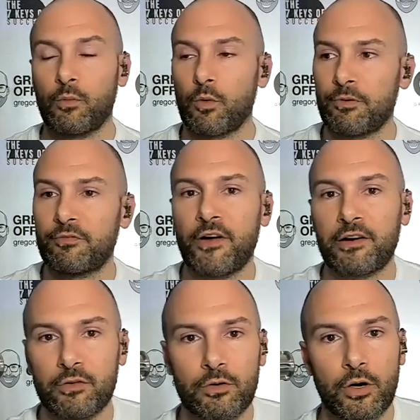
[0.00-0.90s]
that were
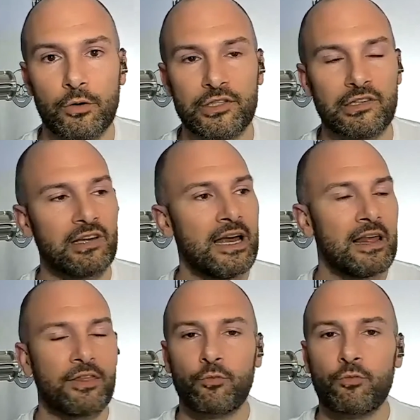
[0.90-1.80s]
professional coaches,
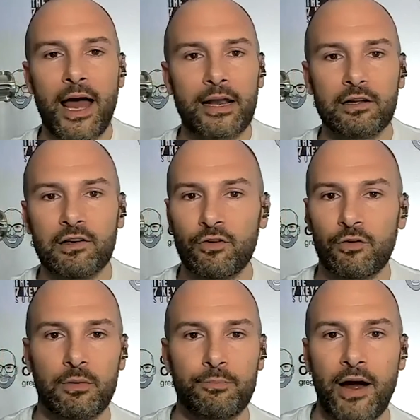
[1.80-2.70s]
that ran
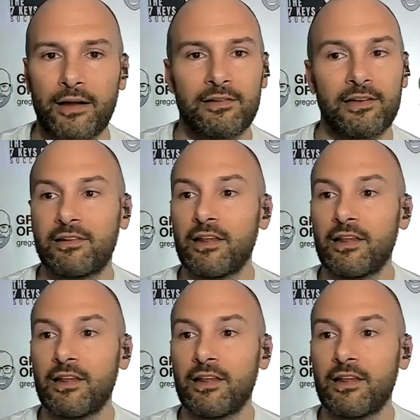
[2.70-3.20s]
consulting practices,